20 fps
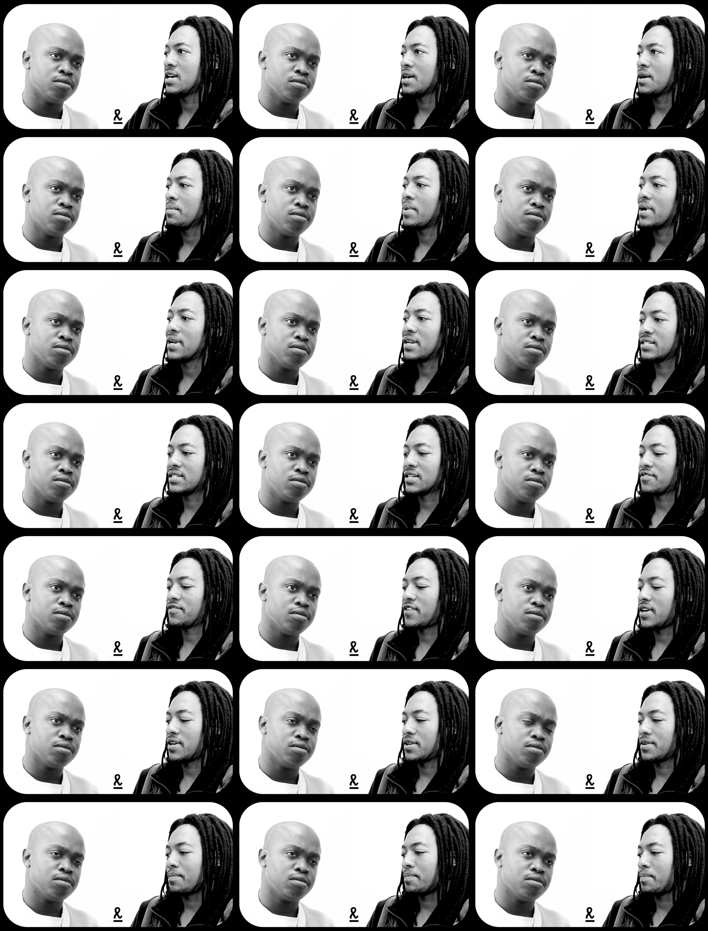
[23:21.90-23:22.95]
Speaker 1: but it's
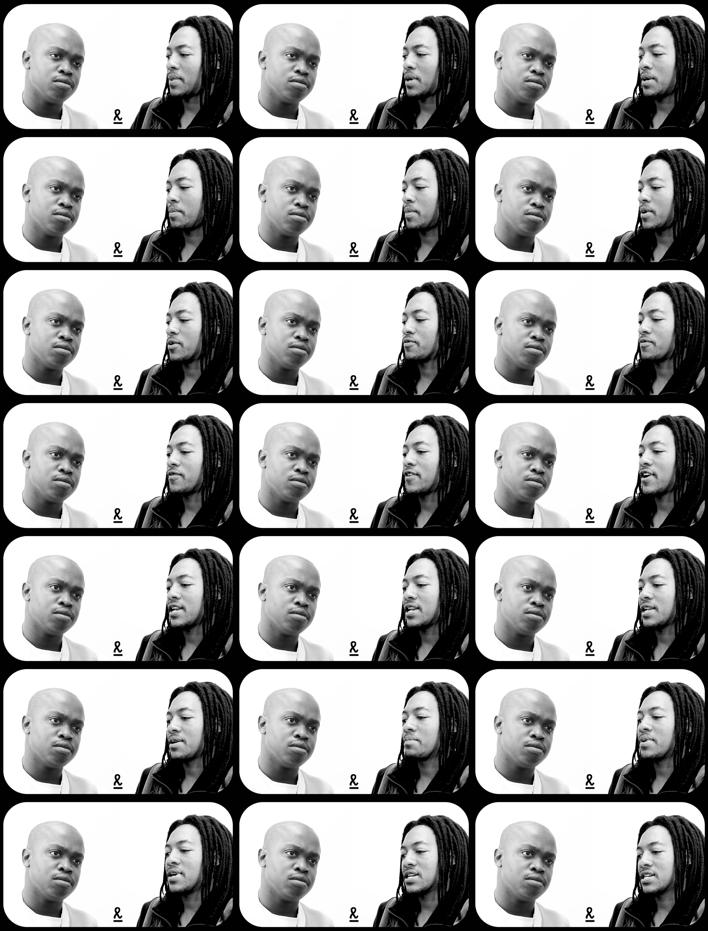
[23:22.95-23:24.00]
about
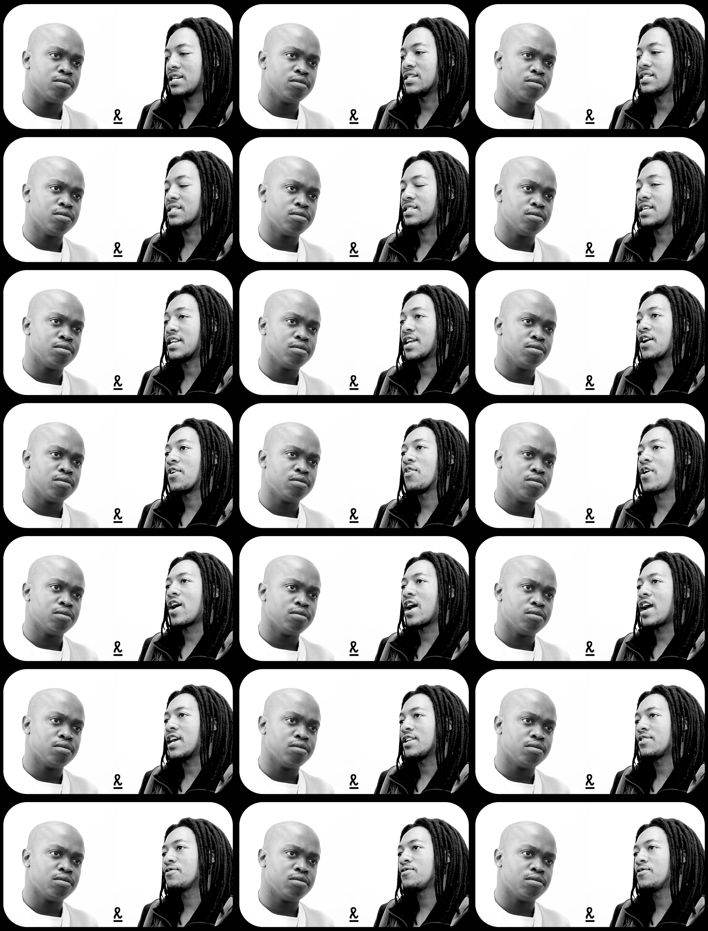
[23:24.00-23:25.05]
finding partners that are
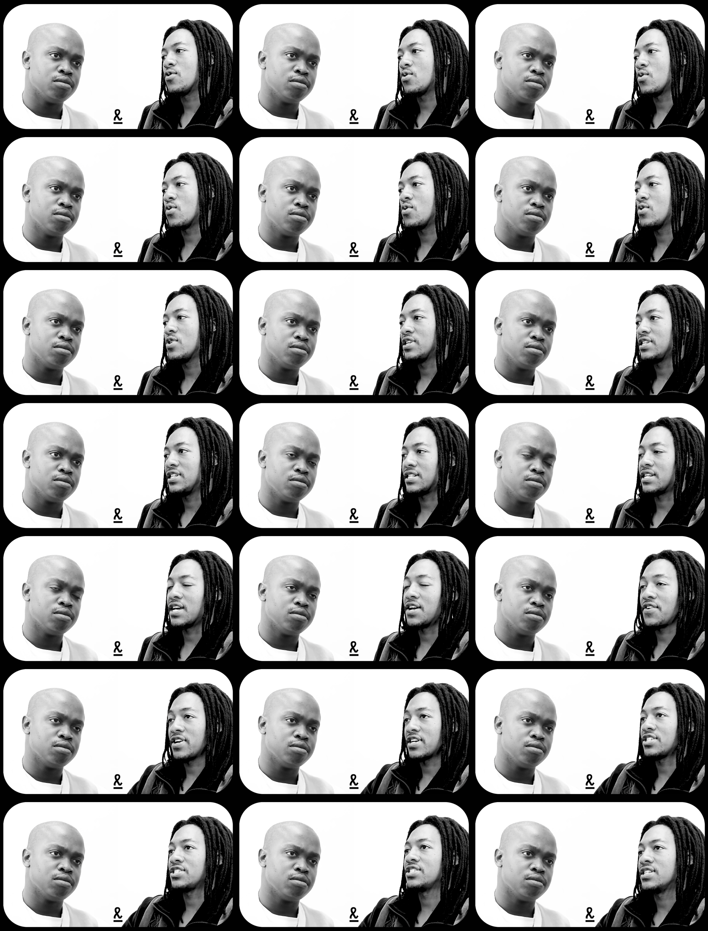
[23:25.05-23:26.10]
right for the
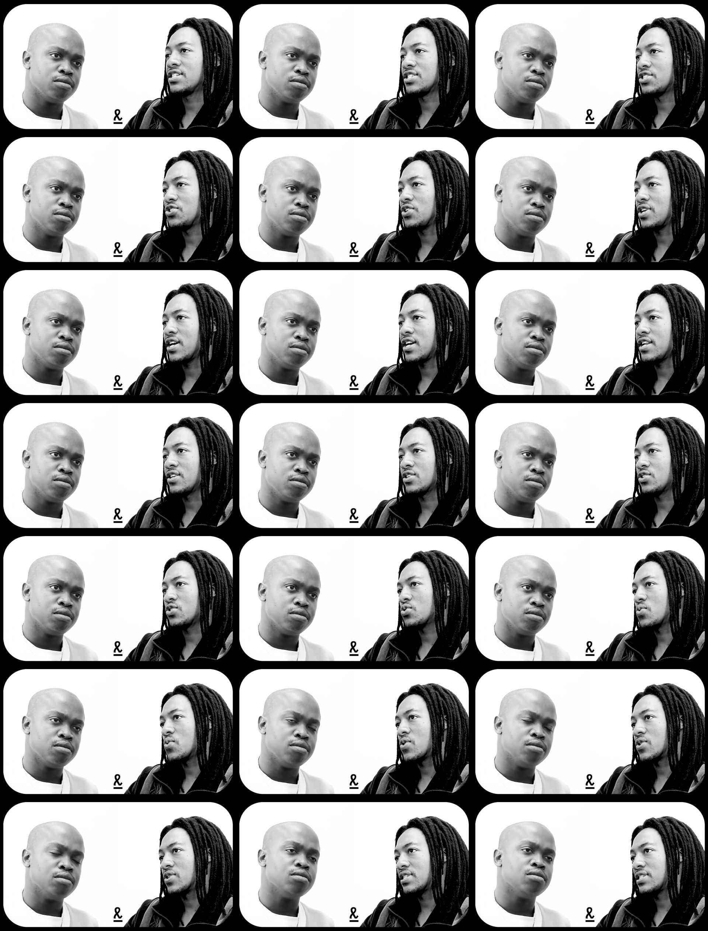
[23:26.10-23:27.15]
direction that you're heading
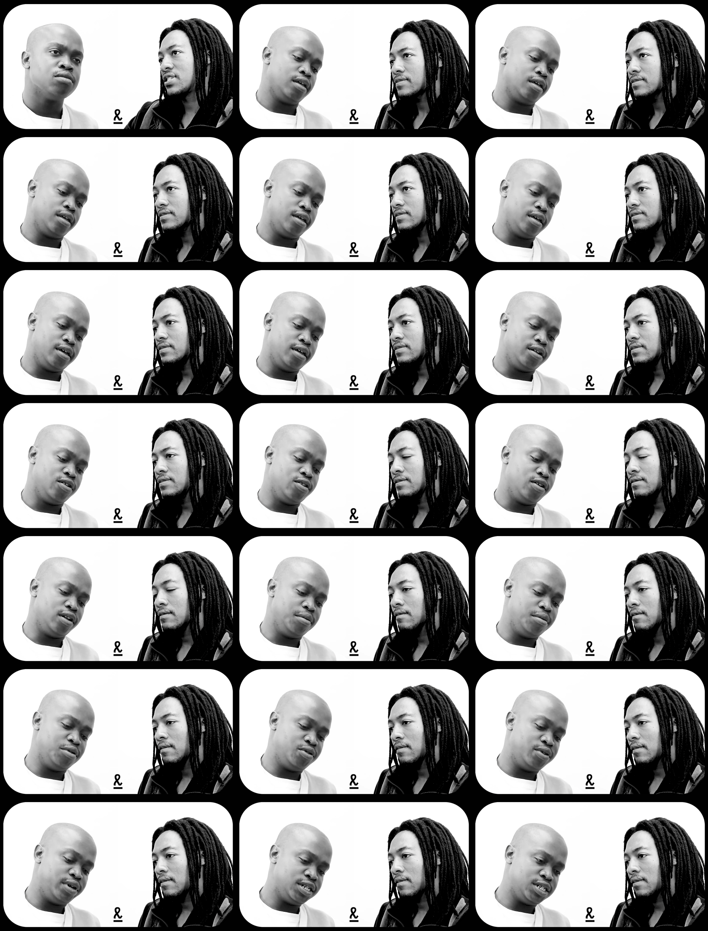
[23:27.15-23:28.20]
towards.
Speaker 2: And
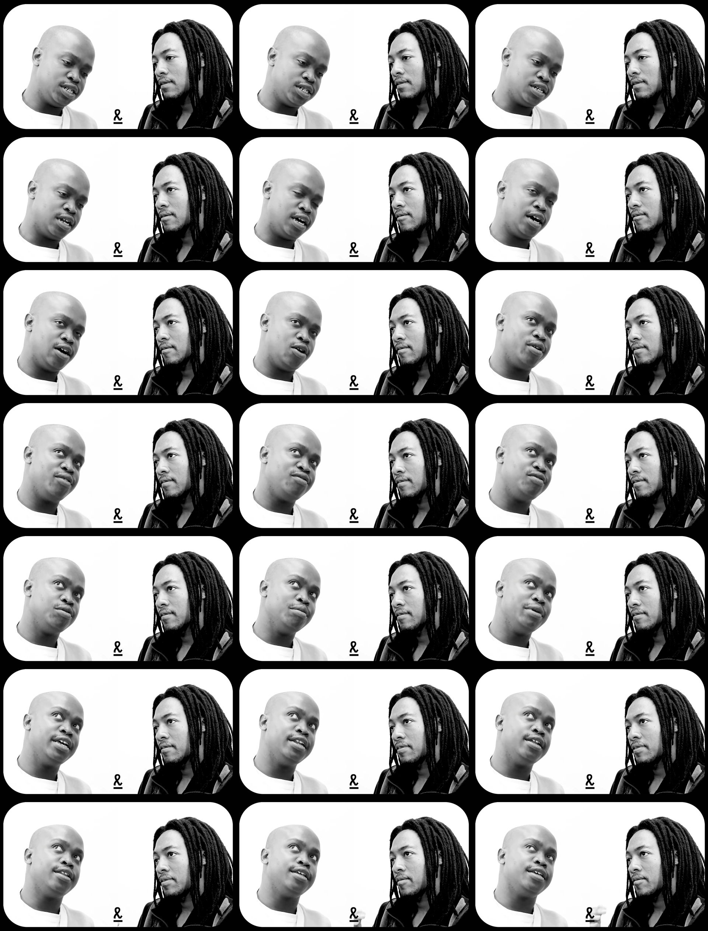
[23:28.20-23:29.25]
collaboration, how have you
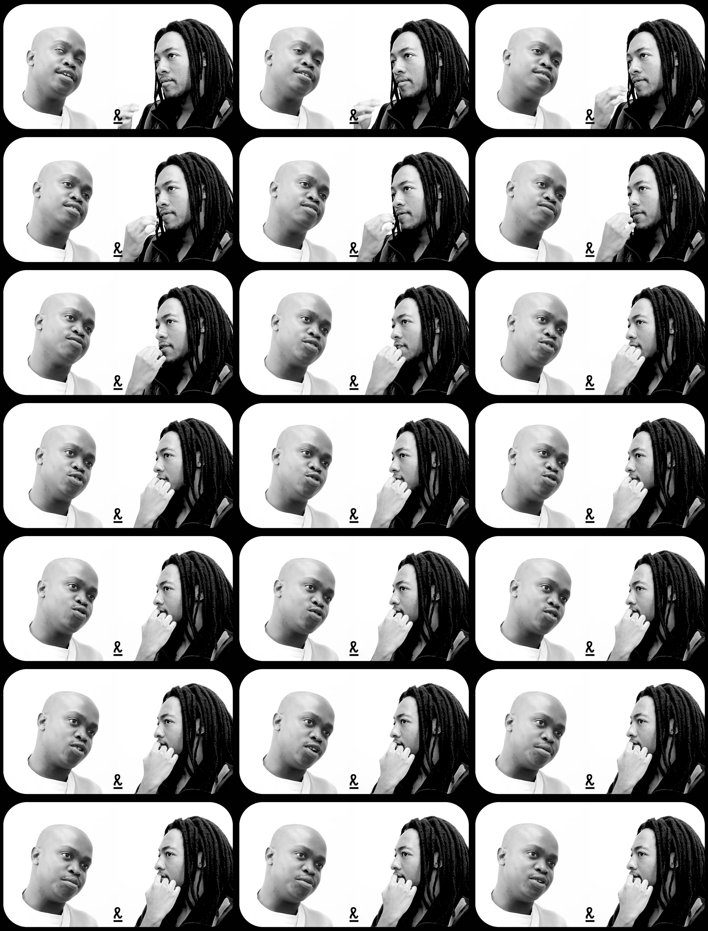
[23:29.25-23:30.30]
made it easier for you to
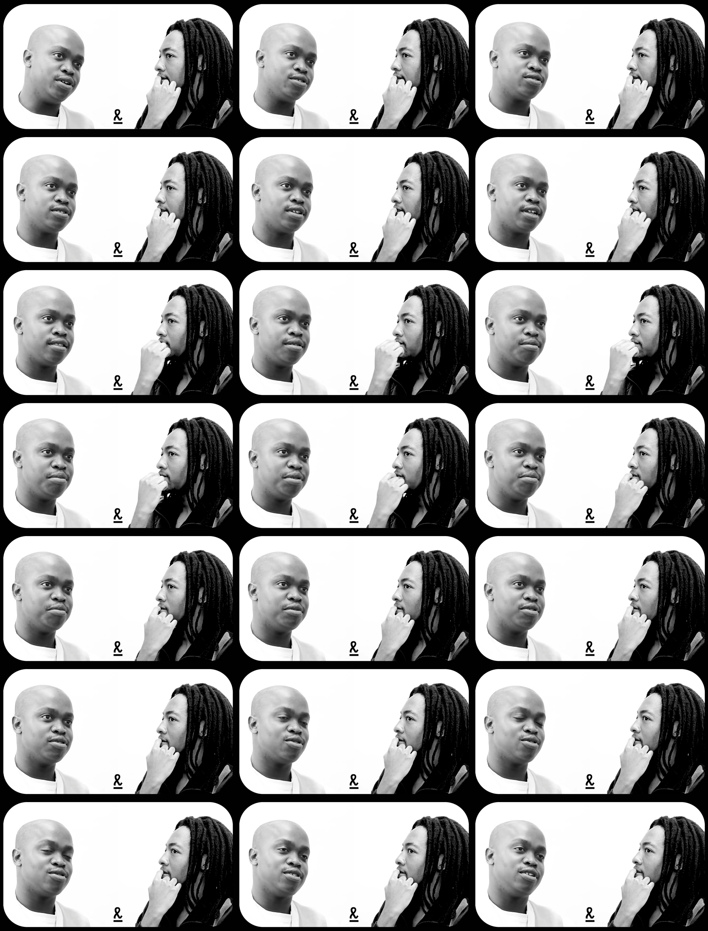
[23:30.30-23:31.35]
collaborate with other people?
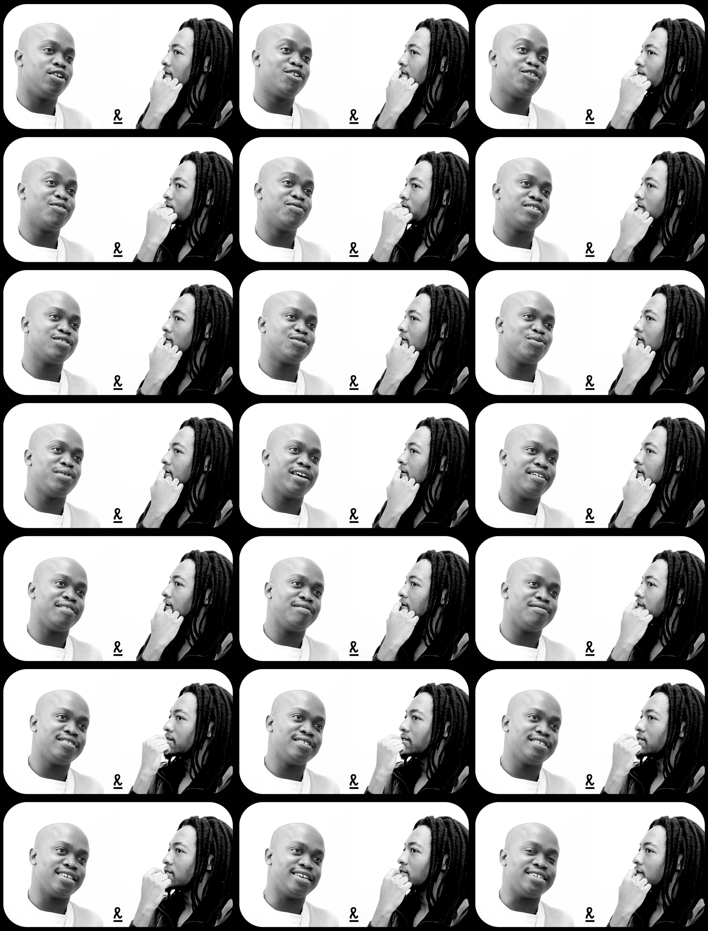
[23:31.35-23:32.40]
Because a lot of us we
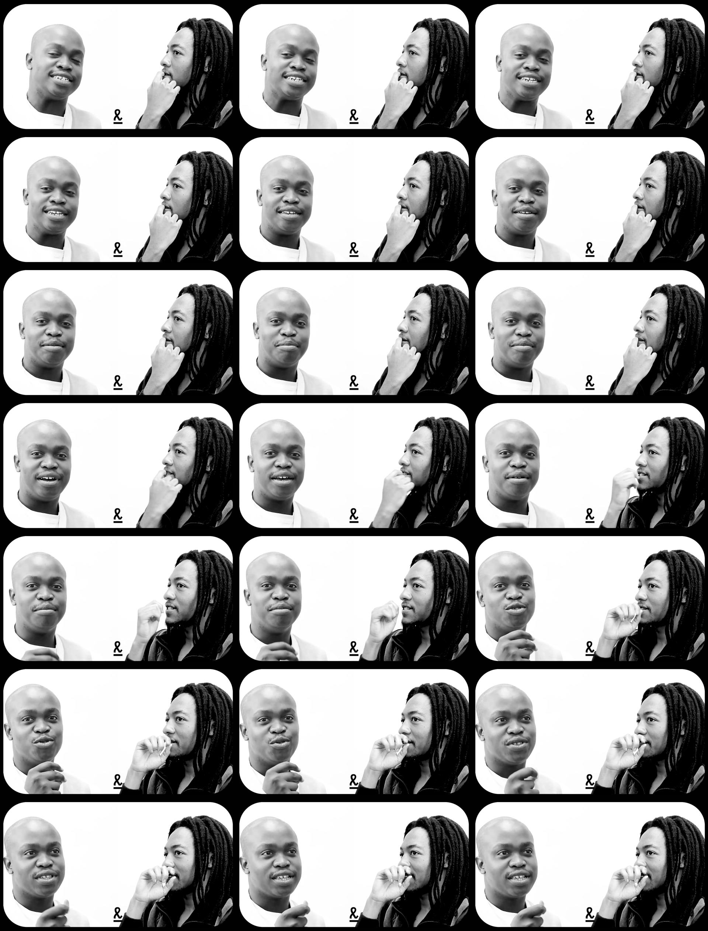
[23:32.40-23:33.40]
have this issue. And we